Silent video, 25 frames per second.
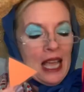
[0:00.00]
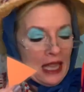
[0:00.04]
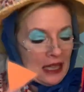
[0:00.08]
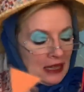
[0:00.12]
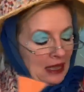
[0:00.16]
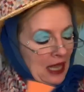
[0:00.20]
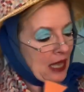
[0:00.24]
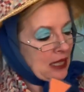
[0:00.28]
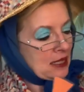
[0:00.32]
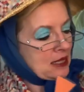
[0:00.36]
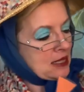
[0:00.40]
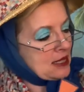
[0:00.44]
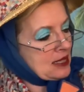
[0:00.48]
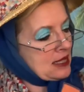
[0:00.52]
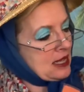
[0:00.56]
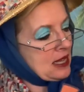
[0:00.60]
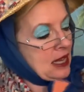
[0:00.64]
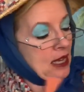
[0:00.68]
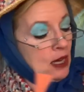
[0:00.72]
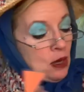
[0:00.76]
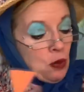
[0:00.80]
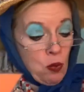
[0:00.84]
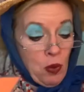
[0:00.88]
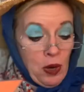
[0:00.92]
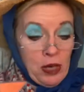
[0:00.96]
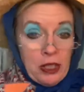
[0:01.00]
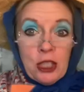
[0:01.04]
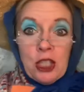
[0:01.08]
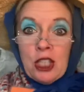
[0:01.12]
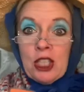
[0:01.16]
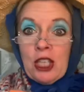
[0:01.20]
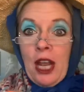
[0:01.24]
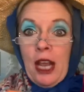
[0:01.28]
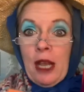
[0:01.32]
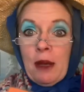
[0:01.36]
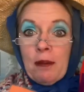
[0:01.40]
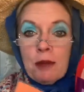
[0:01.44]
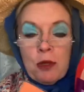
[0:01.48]
Let's see what
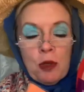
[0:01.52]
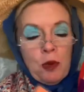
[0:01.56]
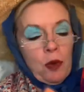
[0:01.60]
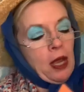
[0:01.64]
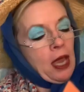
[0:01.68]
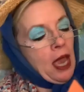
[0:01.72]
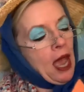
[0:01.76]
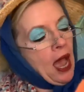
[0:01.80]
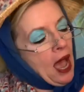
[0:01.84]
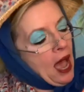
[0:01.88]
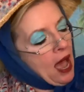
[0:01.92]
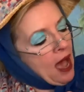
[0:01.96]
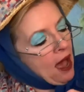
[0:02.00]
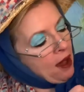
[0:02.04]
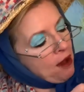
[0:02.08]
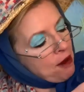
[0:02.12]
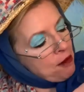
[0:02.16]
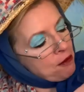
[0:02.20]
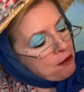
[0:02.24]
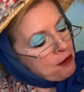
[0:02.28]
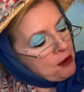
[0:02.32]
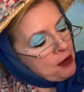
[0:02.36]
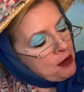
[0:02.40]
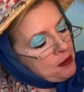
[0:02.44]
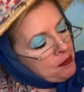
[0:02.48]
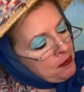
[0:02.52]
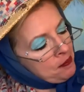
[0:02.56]
shapes we have.